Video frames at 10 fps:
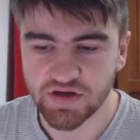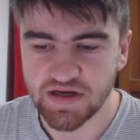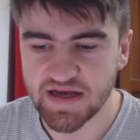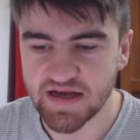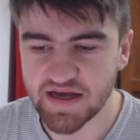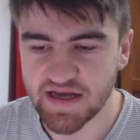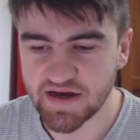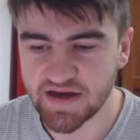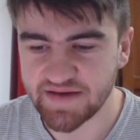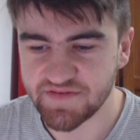
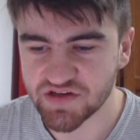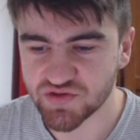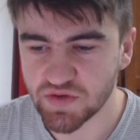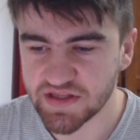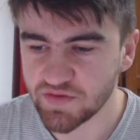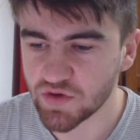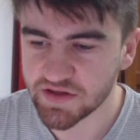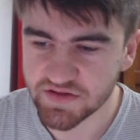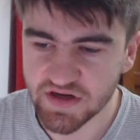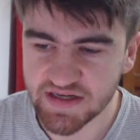having
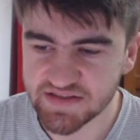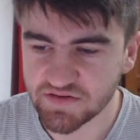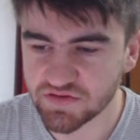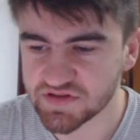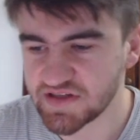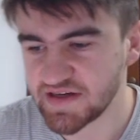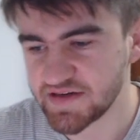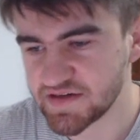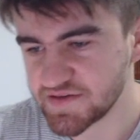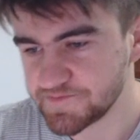21 guys, it looks like.